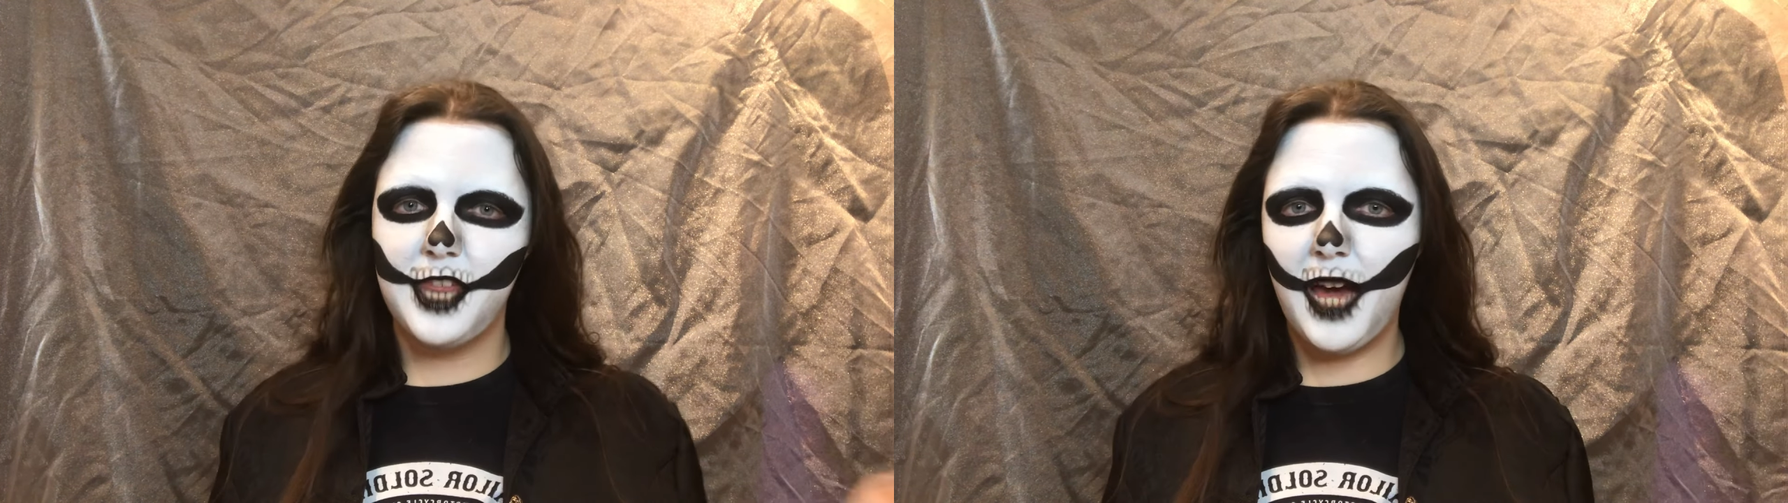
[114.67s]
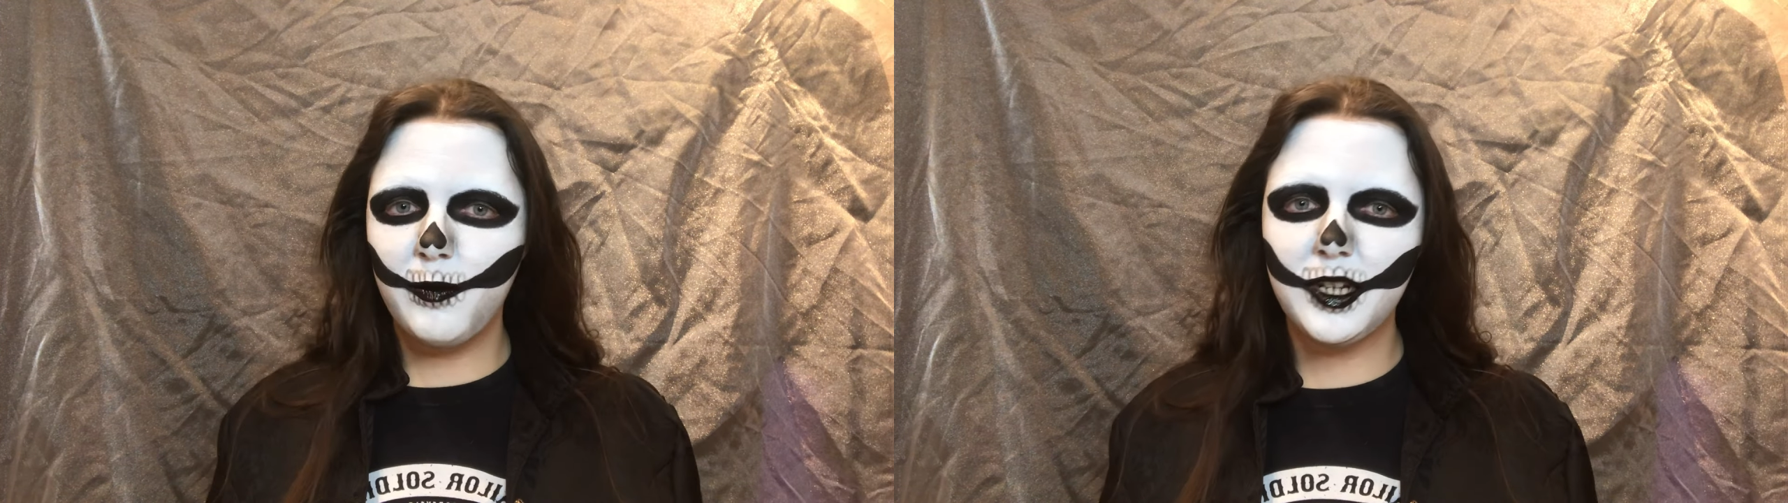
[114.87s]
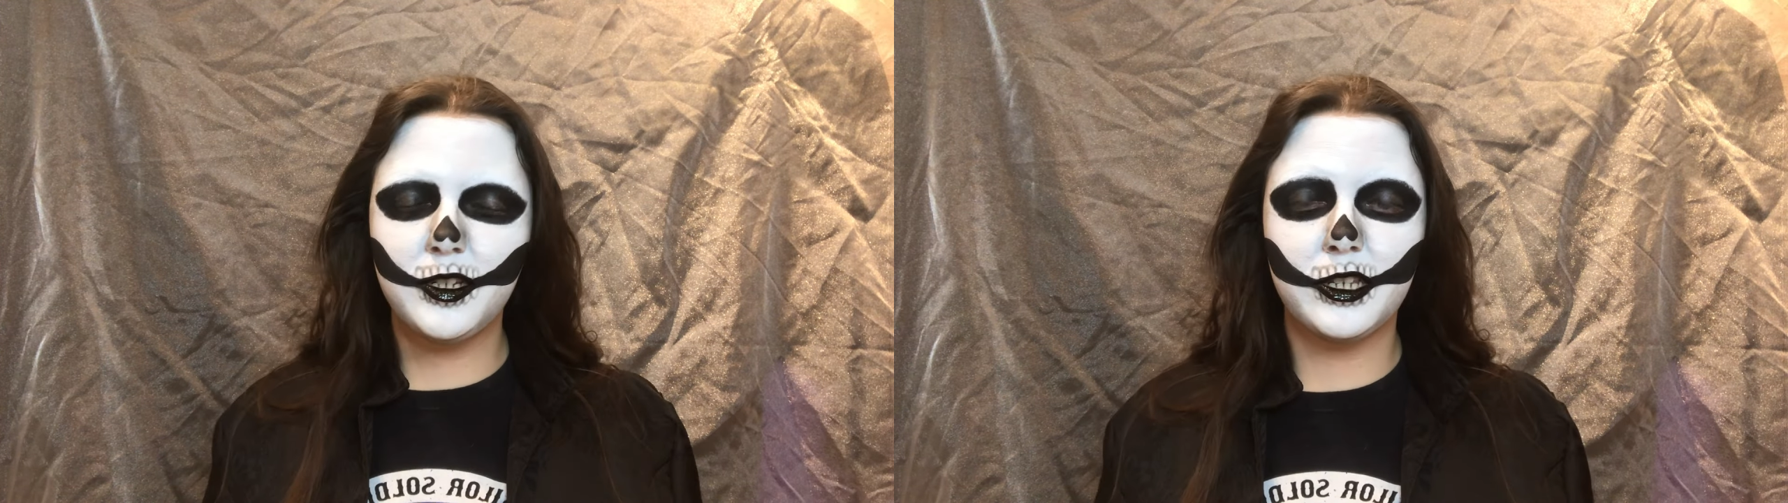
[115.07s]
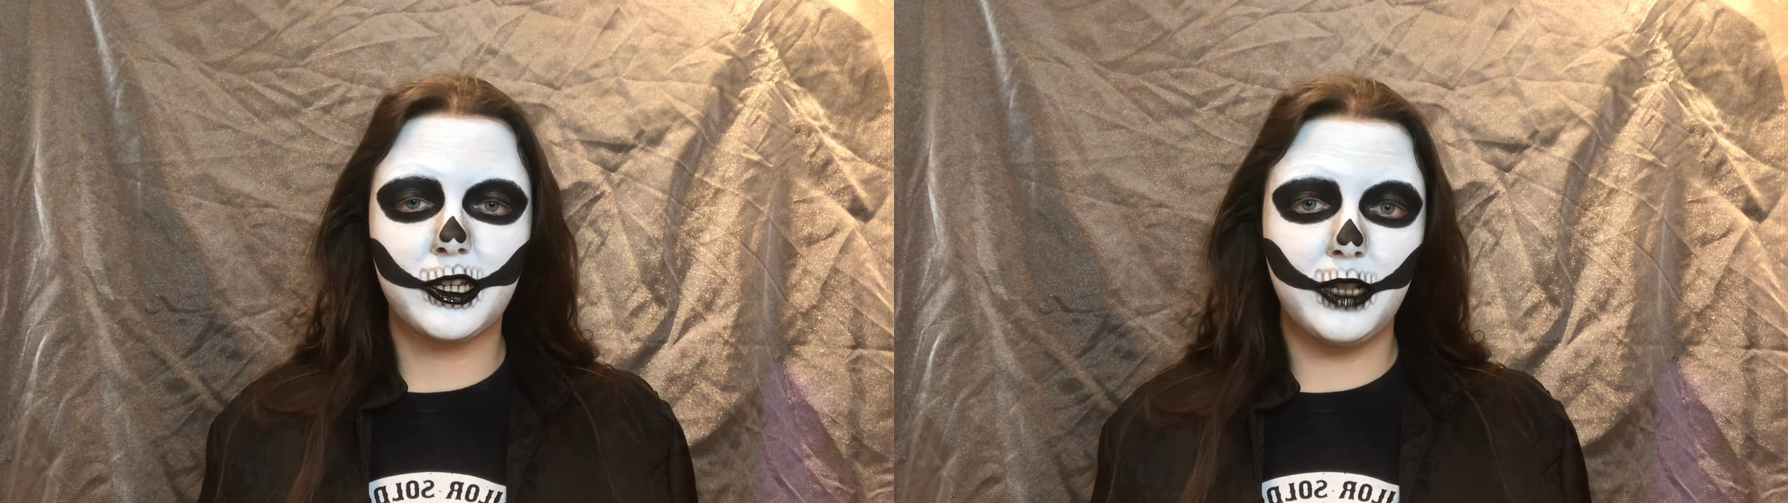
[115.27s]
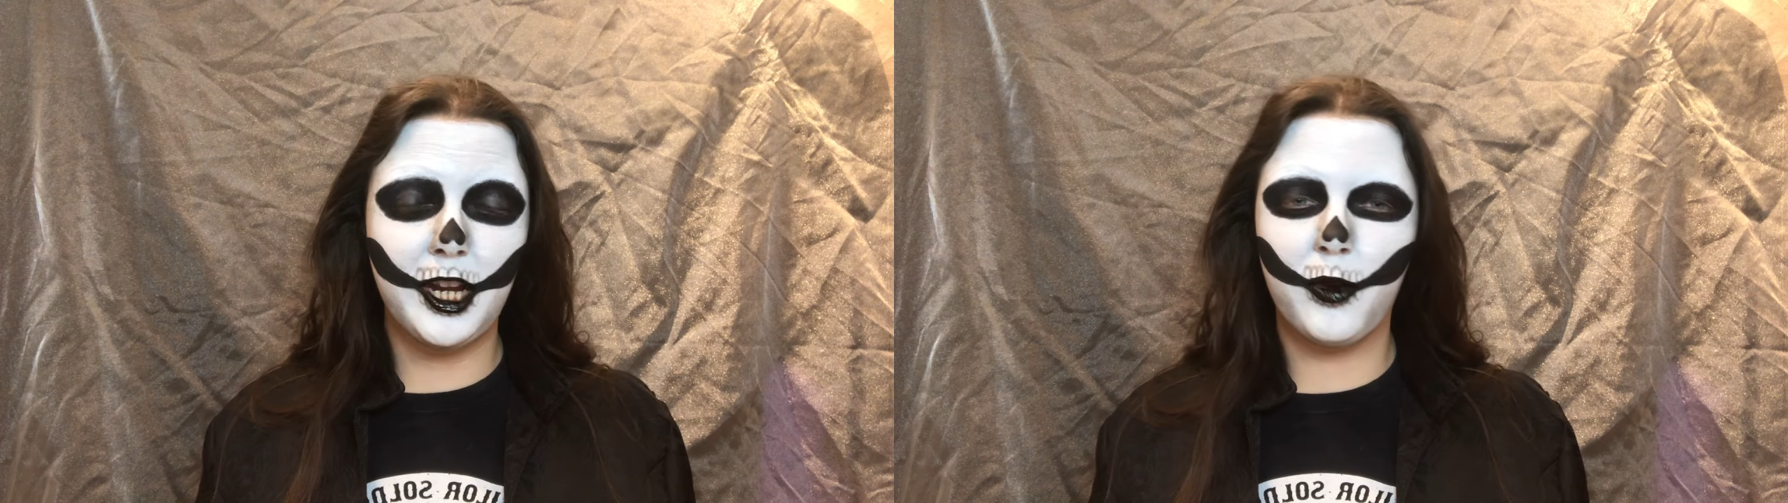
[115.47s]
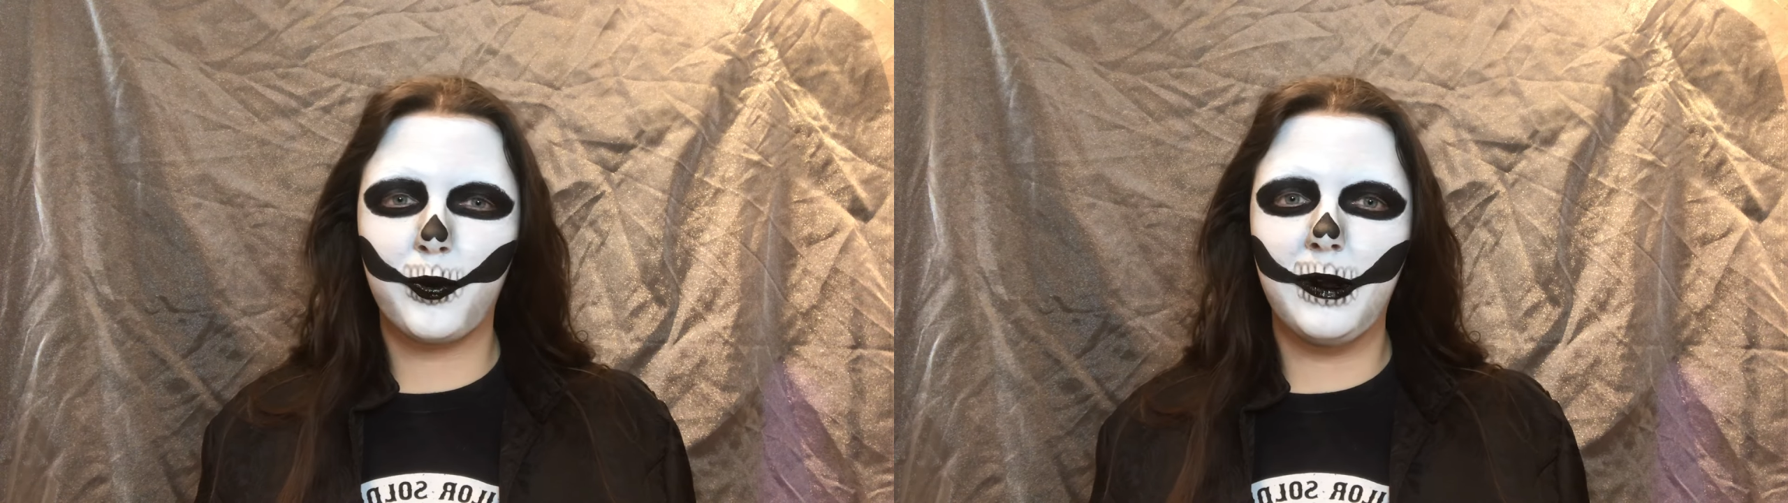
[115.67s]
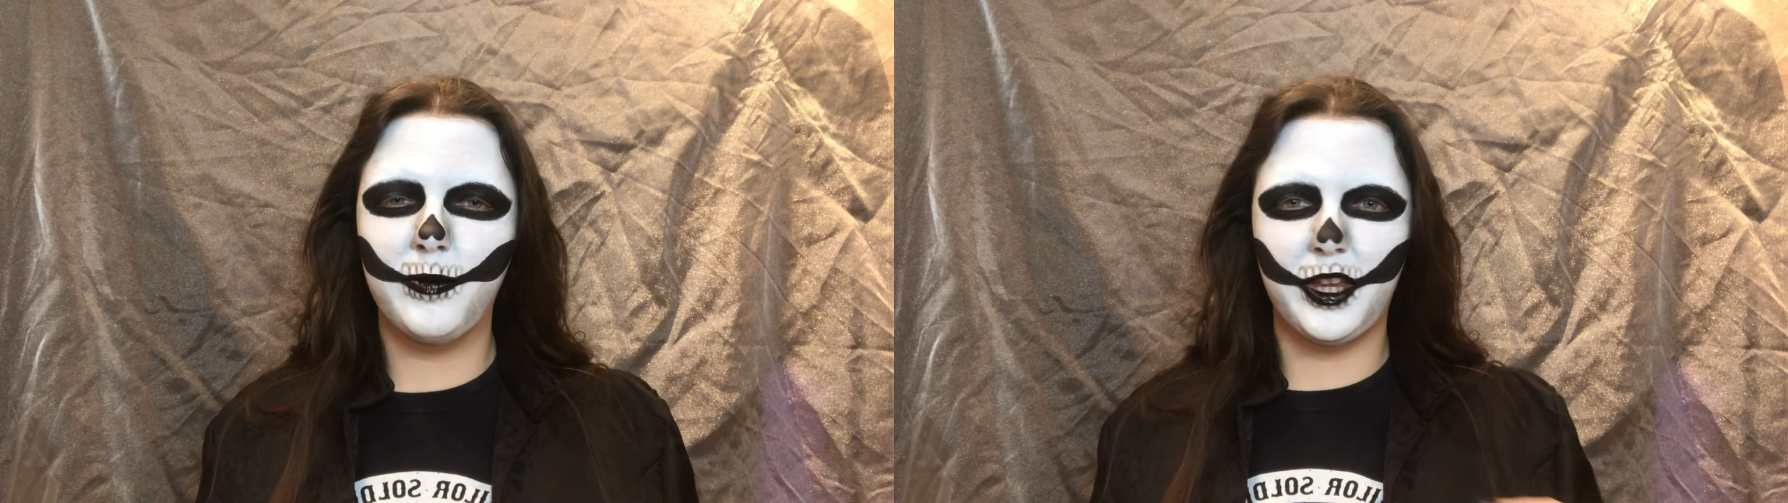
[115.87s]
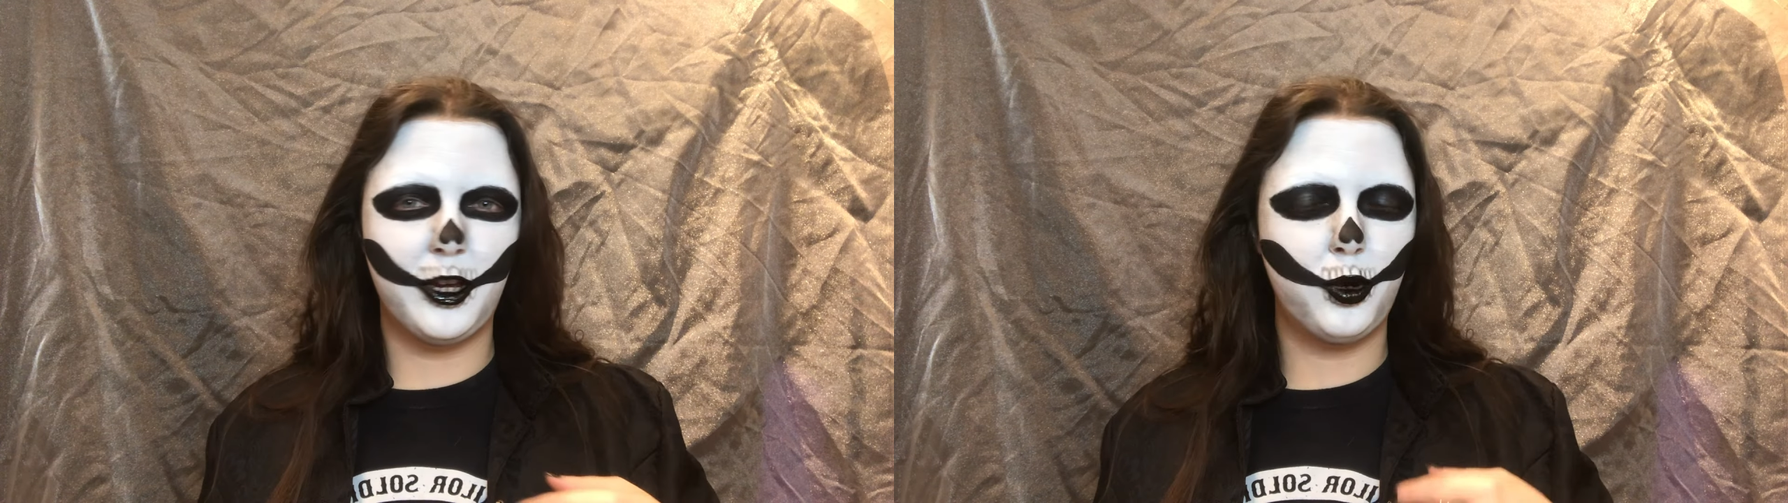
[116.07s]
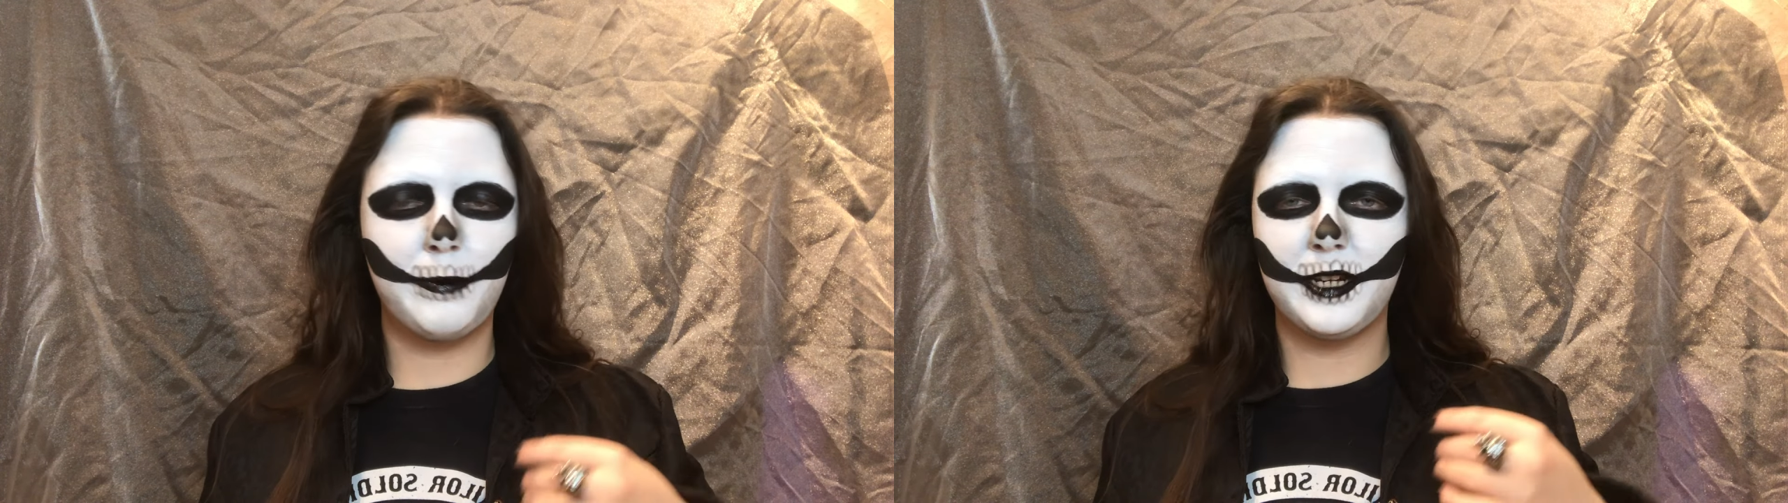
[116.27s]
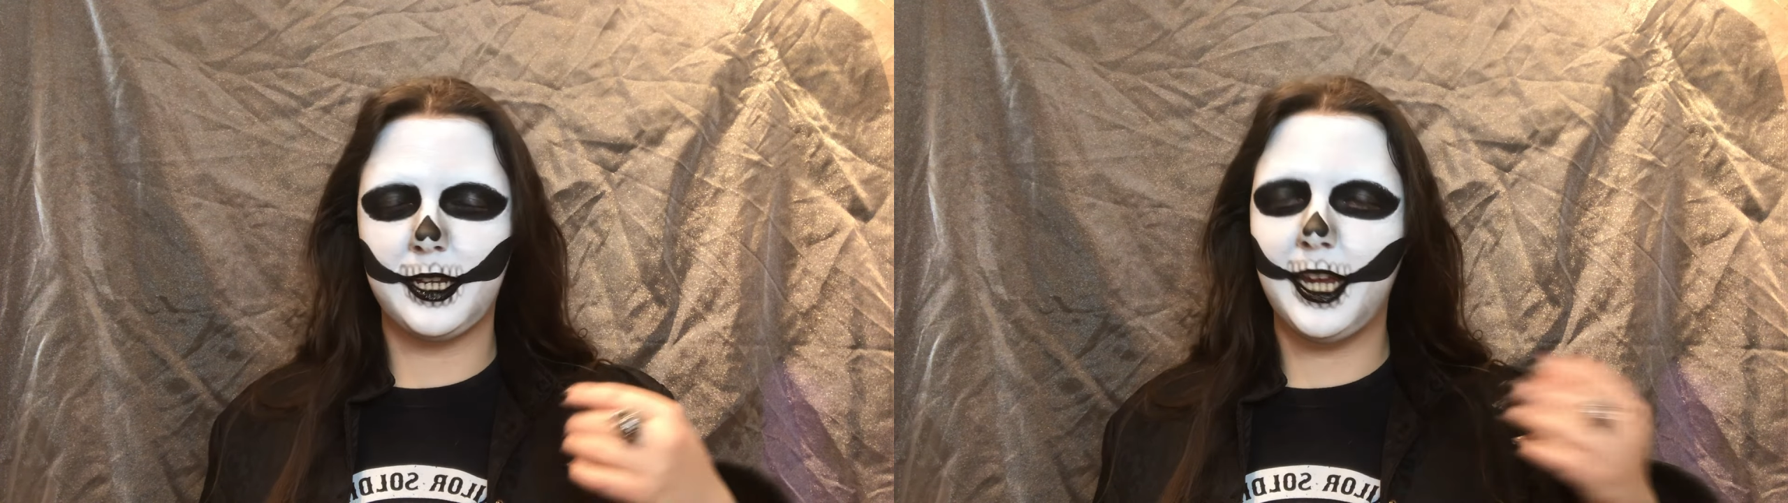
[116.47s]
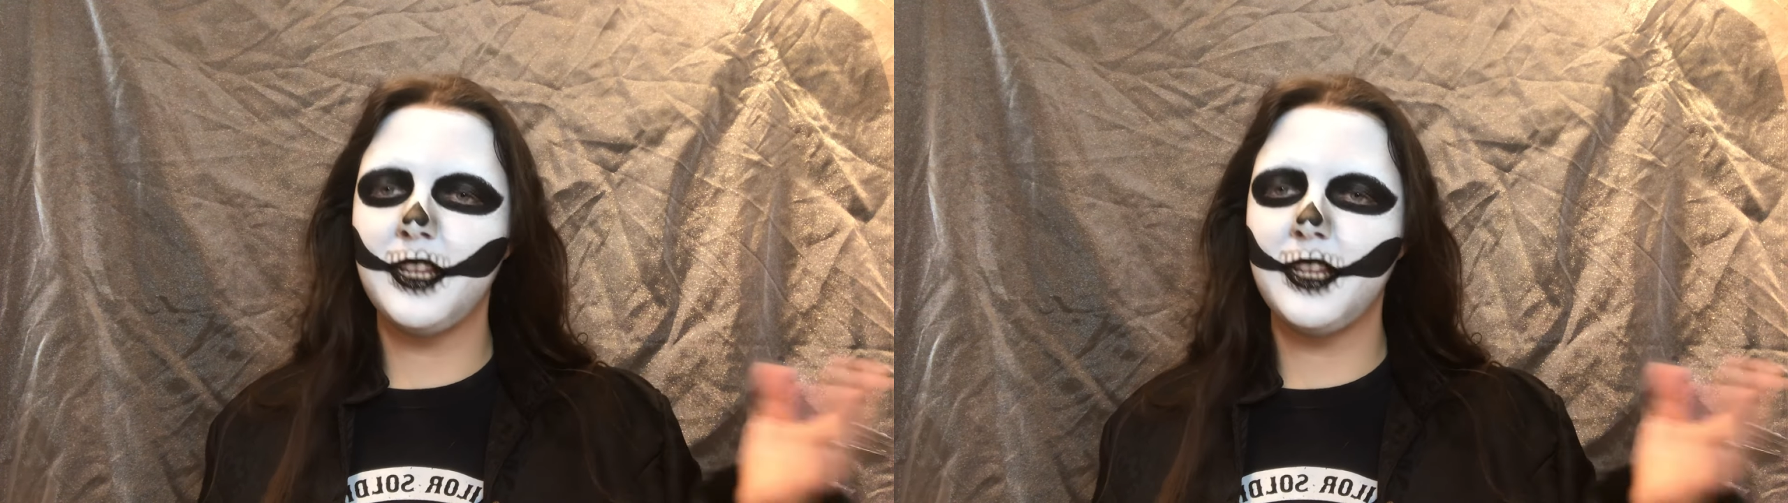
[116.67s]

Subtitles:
That much is clear from the cryptic